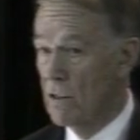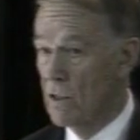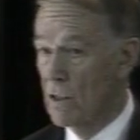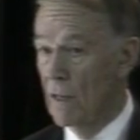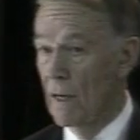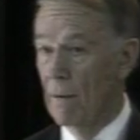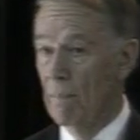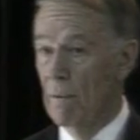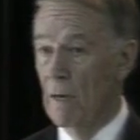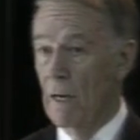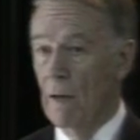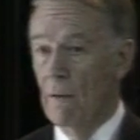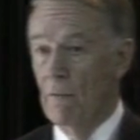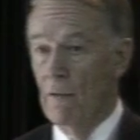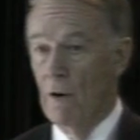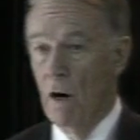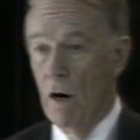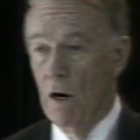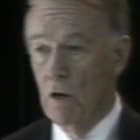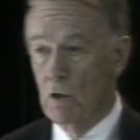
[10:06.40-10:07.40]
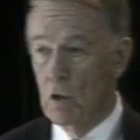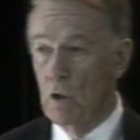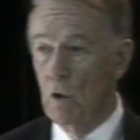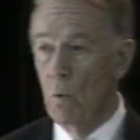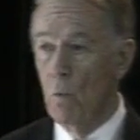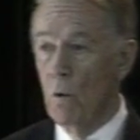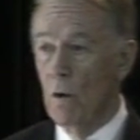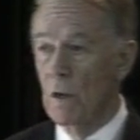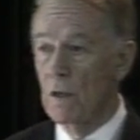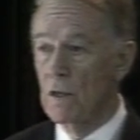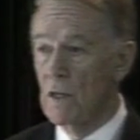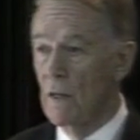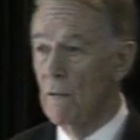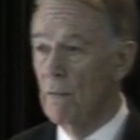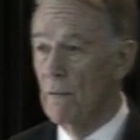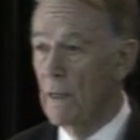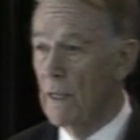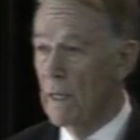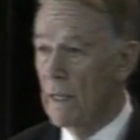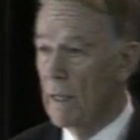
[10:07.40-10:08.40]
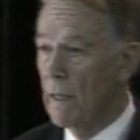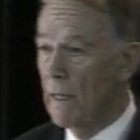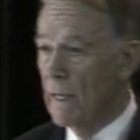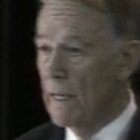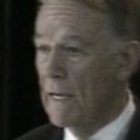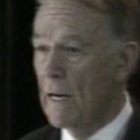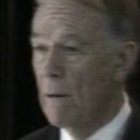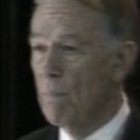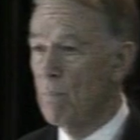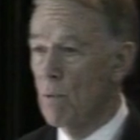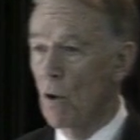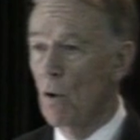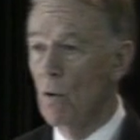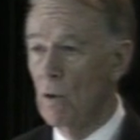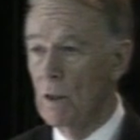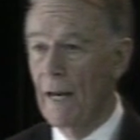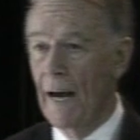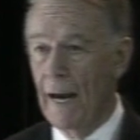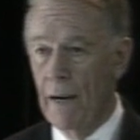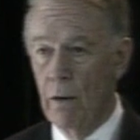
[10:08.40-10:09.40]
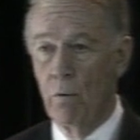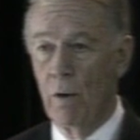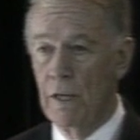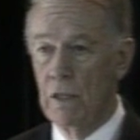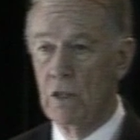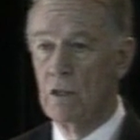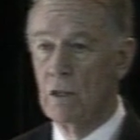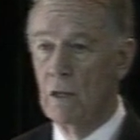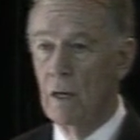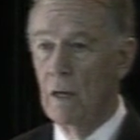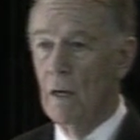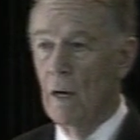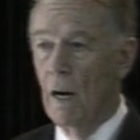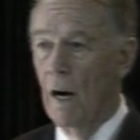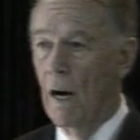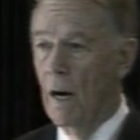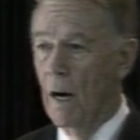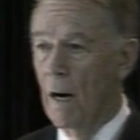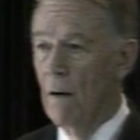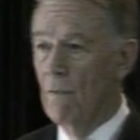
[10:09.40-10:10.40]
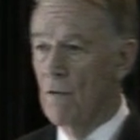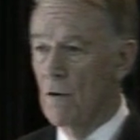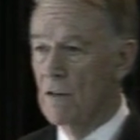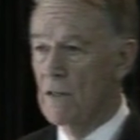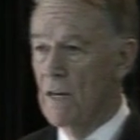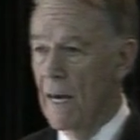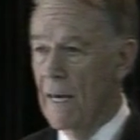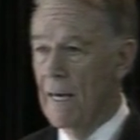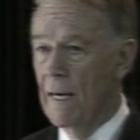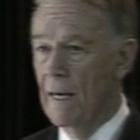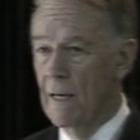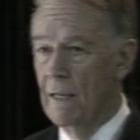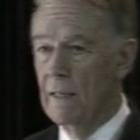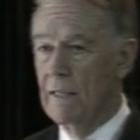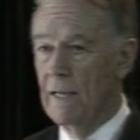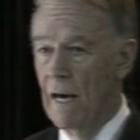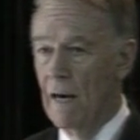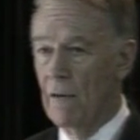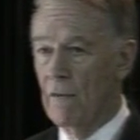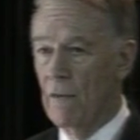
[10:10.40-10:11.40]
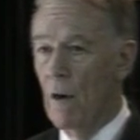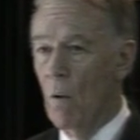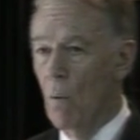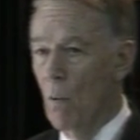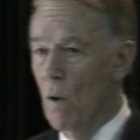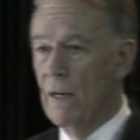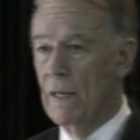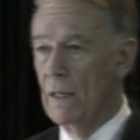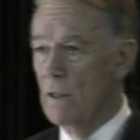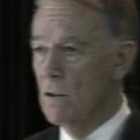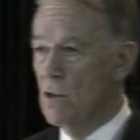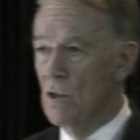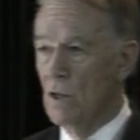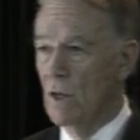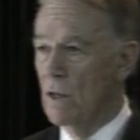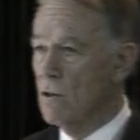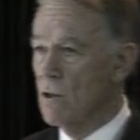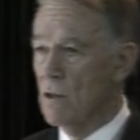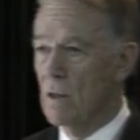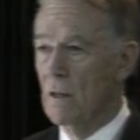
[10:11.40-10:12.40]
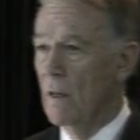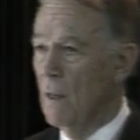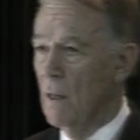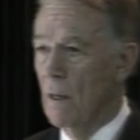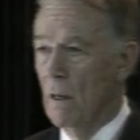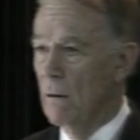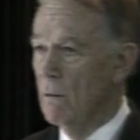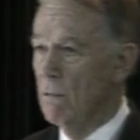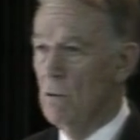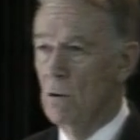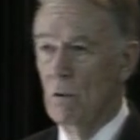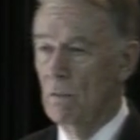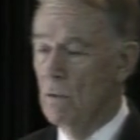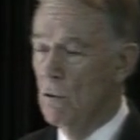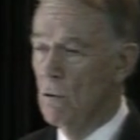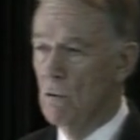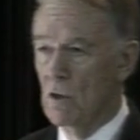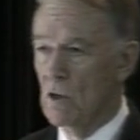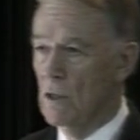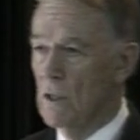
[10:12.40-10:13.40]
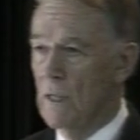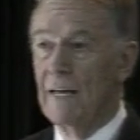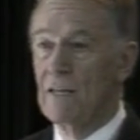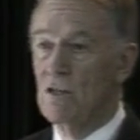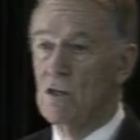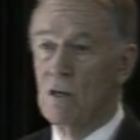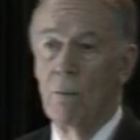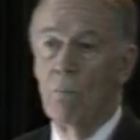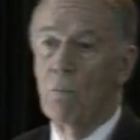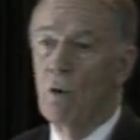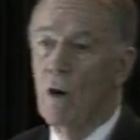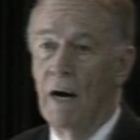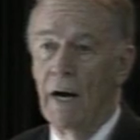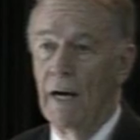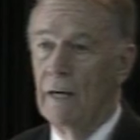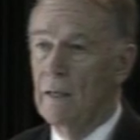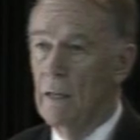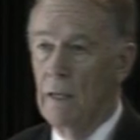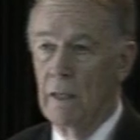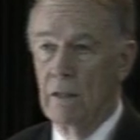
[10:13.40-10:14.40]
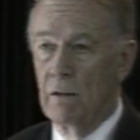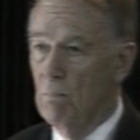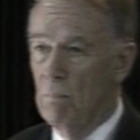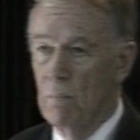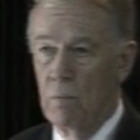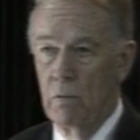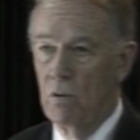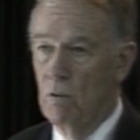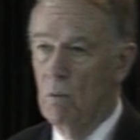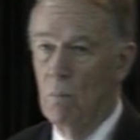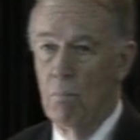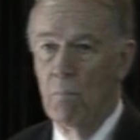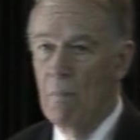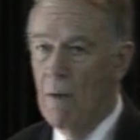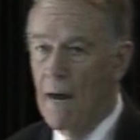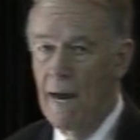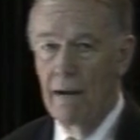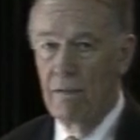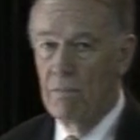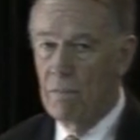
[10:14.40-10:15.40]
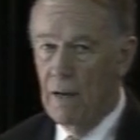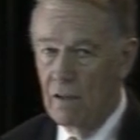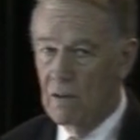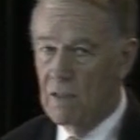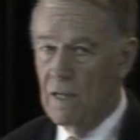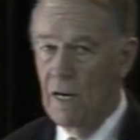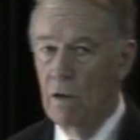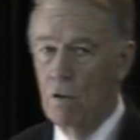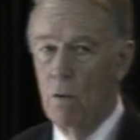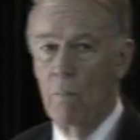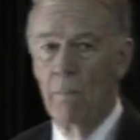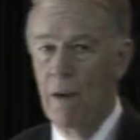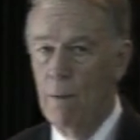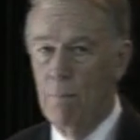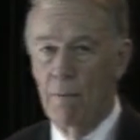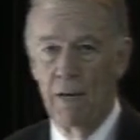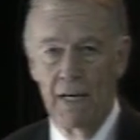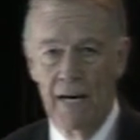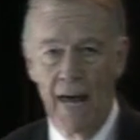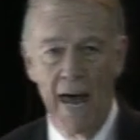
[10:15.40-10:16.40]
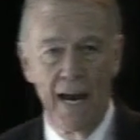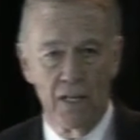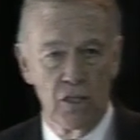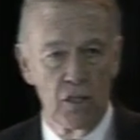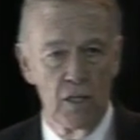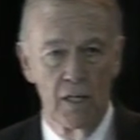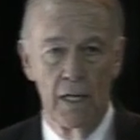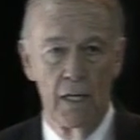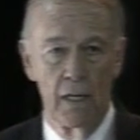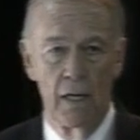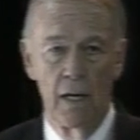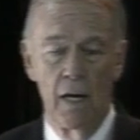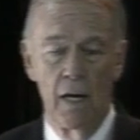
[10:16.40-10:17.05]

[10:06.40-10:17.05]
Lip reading: there are two words in the Hebrew language for taking a death. One is just you slay someone, you may intend it may be an accident,